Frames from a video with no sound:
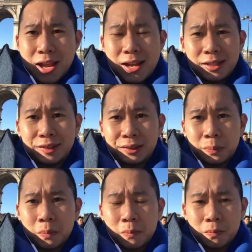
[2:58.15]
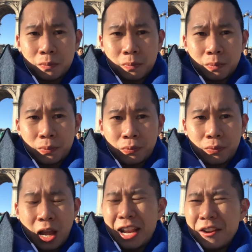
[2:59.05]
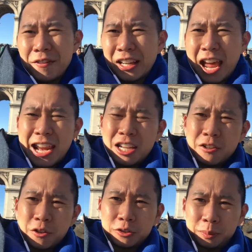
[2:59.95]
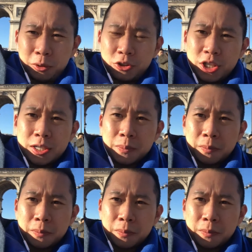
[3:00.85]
is, I didn't think any of those bullshit.